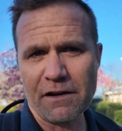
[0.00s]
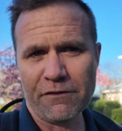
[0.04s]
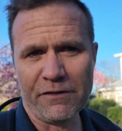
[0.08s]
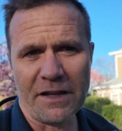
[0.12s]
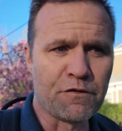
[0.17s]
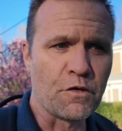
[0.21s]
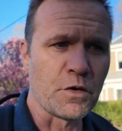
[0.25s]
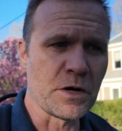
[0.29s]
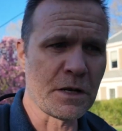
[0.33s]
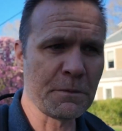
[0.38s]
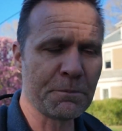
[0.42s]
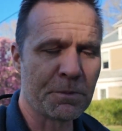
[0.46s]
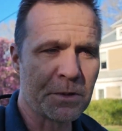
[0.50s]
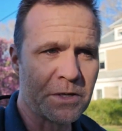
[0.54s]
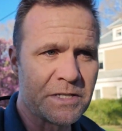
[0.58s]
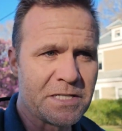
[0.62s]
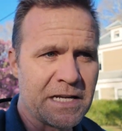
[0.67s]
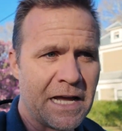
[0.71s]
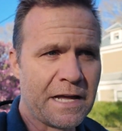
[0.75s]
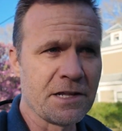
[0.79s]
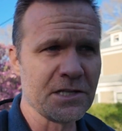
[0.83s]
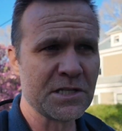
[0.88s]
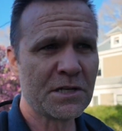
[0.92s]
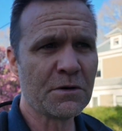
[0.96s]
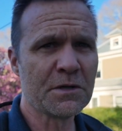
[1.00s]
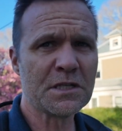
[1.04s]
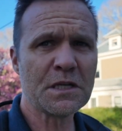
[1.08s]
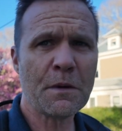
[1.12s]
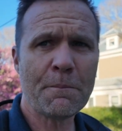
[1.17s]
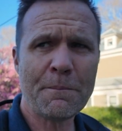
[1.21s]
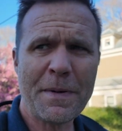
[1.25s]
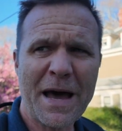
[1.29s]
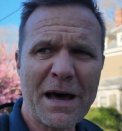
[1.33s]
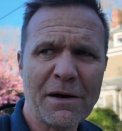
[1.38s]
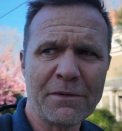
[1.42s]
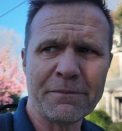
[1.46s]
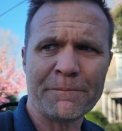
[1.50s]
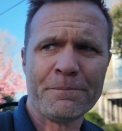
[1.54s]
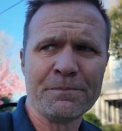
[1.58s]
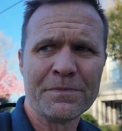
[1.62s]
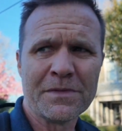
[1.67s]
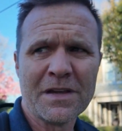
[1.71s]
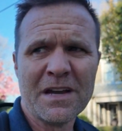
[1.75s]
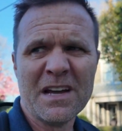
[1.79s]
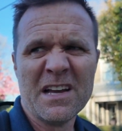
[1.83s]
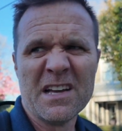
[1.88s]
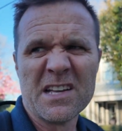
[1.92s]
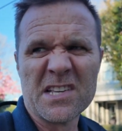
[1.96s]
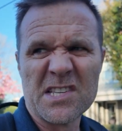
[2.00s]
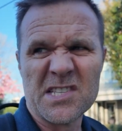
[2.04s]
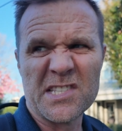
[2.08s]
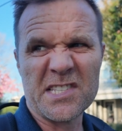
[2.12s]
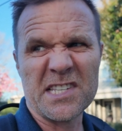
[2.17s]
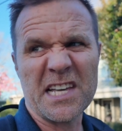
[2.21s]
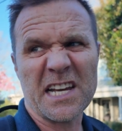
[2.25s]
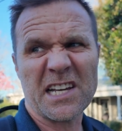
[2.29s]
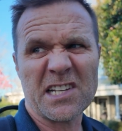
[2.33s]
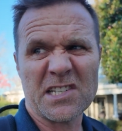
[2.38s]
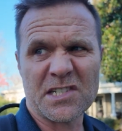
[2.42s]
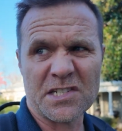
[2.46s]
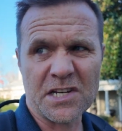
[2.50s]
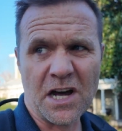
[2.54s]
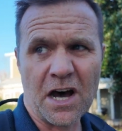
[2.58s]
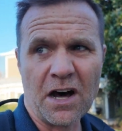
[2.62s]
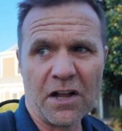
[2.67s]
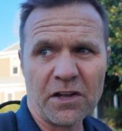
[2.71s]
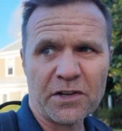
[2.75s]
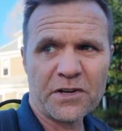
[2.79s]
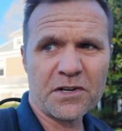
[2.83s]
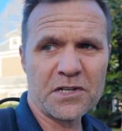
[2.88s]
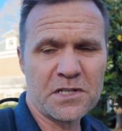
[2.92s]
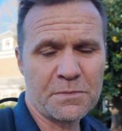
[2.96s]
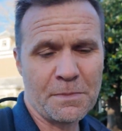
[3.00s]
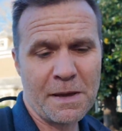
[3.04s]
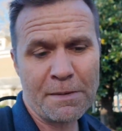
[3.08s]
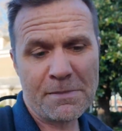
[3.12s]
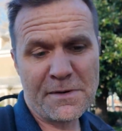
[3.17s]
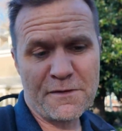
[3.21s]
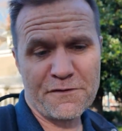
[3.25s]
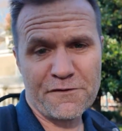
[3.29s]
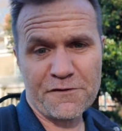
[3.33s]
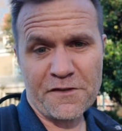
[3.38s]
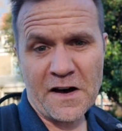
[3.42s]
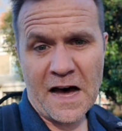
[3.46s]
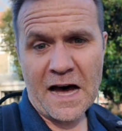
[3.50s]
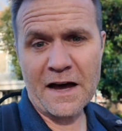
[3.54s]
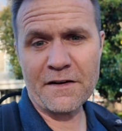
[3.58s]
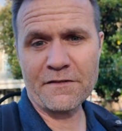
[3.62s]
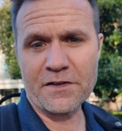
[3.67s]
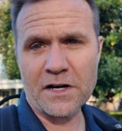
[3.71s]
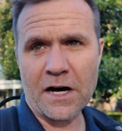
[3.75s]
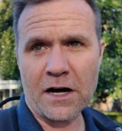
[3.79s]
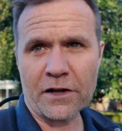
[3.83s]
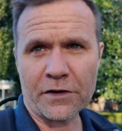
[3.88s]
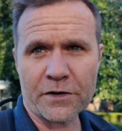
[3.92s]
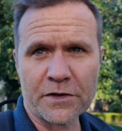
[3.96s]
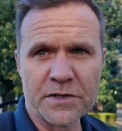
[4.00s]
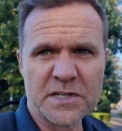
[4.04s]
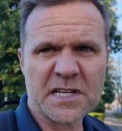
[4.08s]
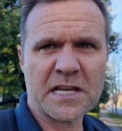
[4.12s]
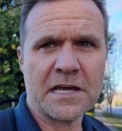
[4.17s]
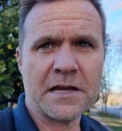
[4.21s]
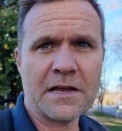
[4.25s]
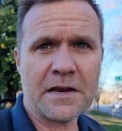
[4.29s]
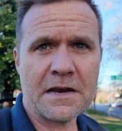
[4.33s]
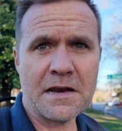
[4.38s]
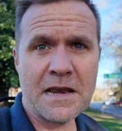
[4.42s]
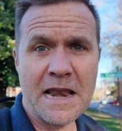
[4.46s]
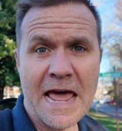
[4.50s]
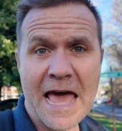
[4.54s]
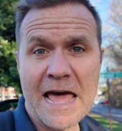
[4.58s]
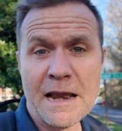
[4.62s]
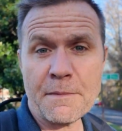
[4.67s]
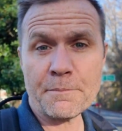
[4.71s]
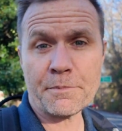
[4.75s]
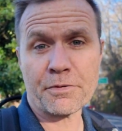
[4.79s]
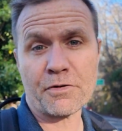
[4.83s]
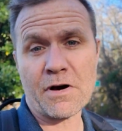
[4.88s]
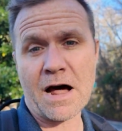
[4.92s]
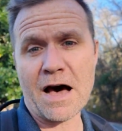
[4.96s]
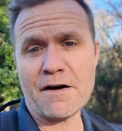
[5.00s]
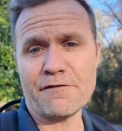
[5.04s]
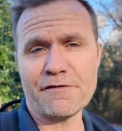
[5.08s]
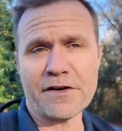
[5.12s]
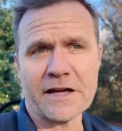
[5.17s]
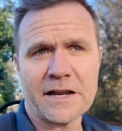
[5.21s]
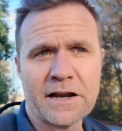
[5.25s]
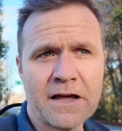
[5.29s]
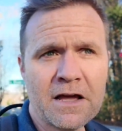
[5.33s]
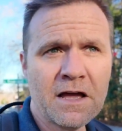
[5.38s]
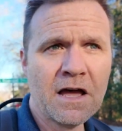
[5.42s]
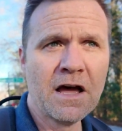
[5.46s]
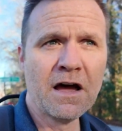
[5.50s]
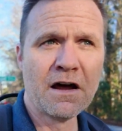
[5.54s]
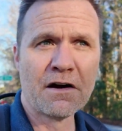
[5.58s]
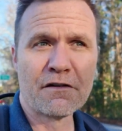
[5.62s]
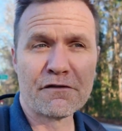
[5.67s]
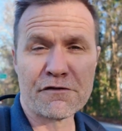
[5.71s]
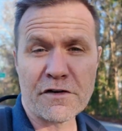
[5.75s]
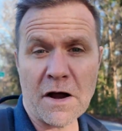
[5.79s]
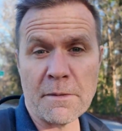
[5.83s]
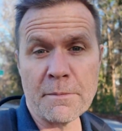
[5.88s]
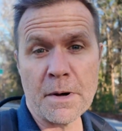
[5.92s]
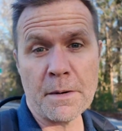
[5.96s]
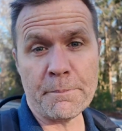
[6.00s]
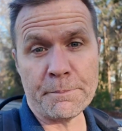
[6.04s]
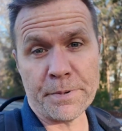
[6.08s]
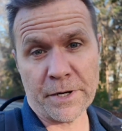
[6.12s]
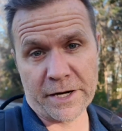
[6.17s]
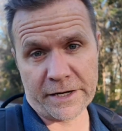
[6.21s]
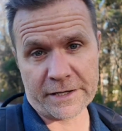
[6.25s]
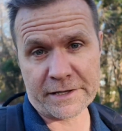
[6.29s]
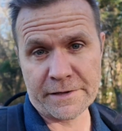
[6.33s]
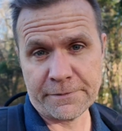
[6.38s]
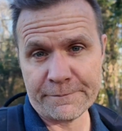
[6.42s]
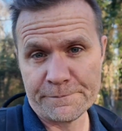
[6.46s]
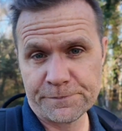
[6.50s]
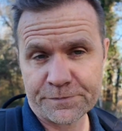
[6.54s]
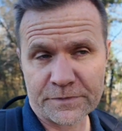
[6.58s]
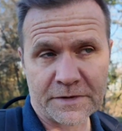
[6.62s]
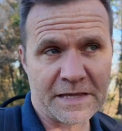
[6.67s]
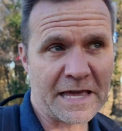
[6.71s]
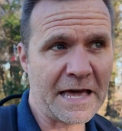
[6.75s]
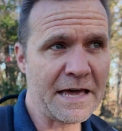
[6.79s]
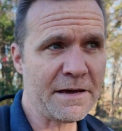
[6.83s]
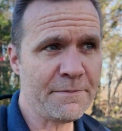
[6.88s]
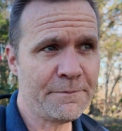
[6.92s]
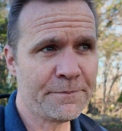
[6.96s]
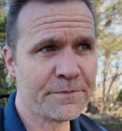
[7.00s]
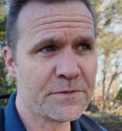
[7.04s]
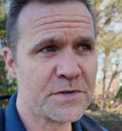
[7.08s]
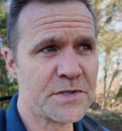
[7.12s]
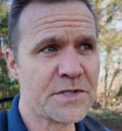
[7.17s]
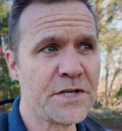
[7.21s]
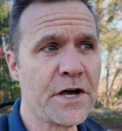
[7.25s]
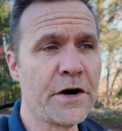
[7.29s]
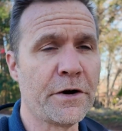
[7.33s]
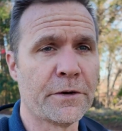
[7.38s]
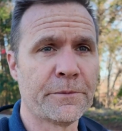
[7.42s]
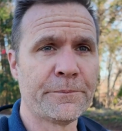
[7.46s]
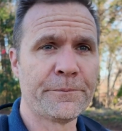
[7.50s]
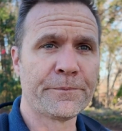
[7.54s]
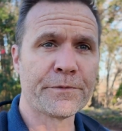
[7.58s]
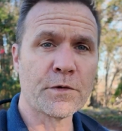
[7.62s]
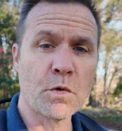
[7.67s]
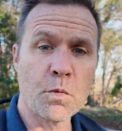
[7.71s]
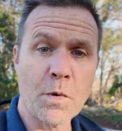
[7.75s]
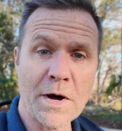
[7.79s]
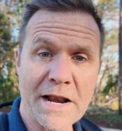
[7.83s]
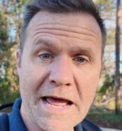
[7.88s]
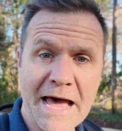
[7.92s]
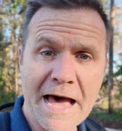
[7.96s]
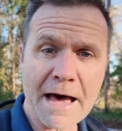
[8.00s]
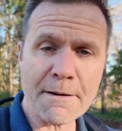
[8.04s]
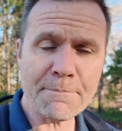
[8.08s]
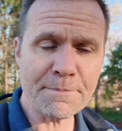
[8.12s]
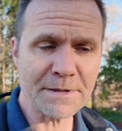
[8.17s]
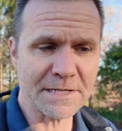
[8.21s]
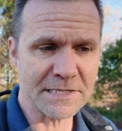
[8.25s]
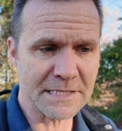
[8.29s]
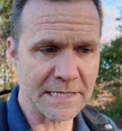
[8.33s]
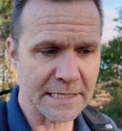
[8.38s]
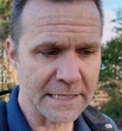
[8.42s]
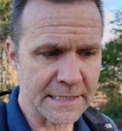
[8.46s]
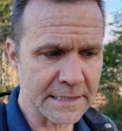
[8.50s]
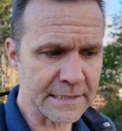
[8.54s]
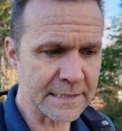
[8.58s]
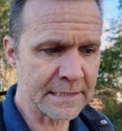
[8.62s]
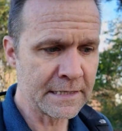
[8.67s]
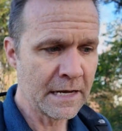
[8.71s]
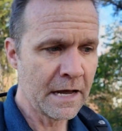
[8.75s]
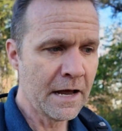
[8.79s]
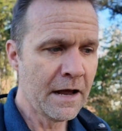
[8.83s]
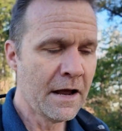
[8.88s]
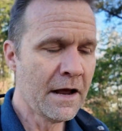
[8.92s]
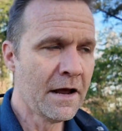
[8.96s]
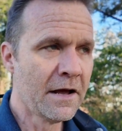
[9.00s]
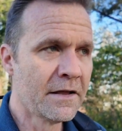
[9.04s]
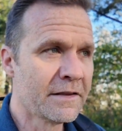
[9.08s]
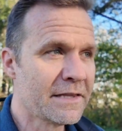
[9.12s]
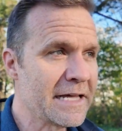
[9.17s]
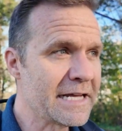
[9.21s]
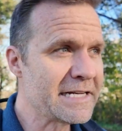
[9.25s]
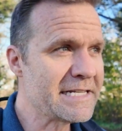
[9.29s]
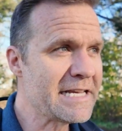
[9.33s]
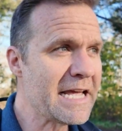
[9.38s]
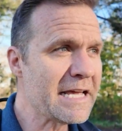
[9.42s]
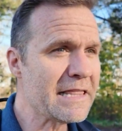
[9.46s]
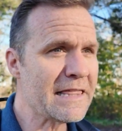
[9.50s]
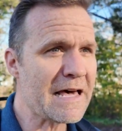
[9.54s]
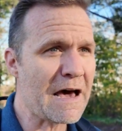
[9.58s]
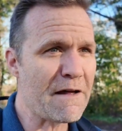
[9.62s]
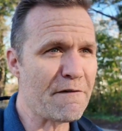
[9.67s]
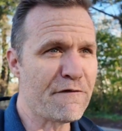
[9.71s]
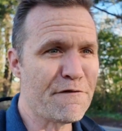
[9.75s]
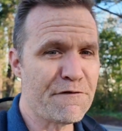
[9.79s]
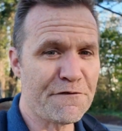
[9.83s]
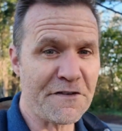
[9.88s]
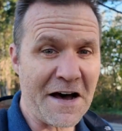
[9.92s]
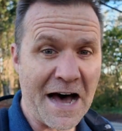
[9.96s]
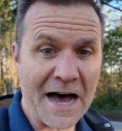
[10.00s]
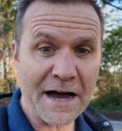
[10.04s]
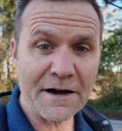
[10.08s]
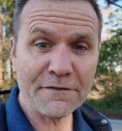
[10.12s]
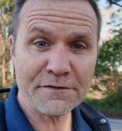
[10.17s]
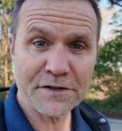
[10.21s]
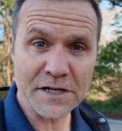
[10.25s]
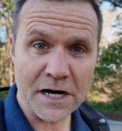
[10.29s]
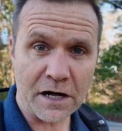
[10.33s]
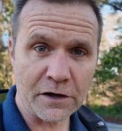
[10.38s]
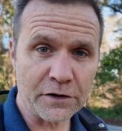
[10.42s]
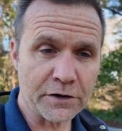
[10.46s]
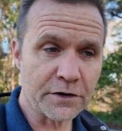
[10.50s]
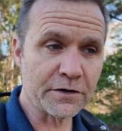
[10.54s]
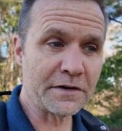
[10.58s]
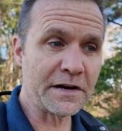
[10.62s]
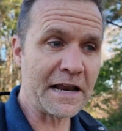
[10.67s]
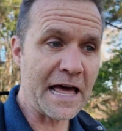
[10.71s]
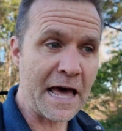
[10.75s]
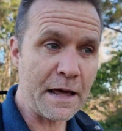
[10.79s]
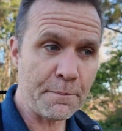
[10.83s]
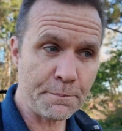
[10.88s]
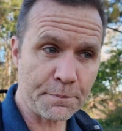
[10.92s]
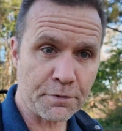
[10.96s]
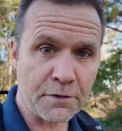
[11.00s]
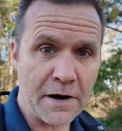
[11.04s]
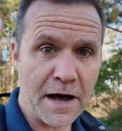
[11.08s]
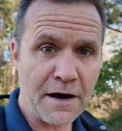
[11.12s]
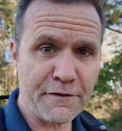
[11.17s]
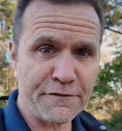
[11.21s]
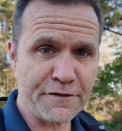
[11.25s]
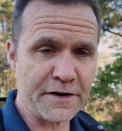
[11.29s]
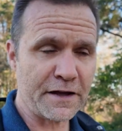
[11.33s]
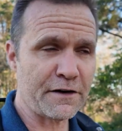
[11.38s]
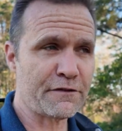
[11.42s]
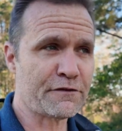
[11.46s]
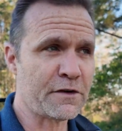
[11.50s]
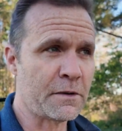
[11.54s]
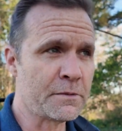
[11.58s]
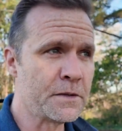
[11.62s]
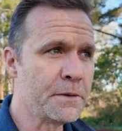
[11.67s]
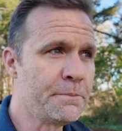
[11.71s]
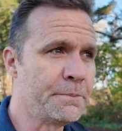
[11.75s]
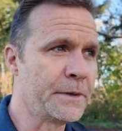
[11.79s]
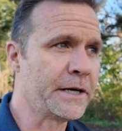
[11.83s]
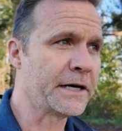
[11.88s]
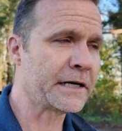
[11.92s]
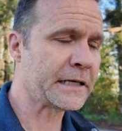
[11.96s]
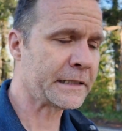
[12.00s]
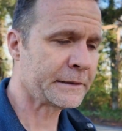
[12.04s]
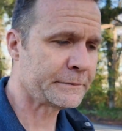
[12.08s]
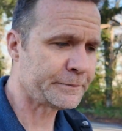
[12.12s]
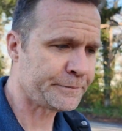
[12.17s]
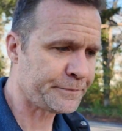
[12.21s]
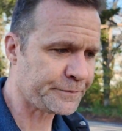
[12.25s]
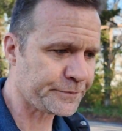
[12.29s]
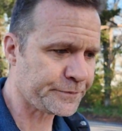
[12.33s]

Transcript: of 40%. So it's about $6, maybe $5 net profit from a book. Okay, so what happens is they take that $5 net profit from the book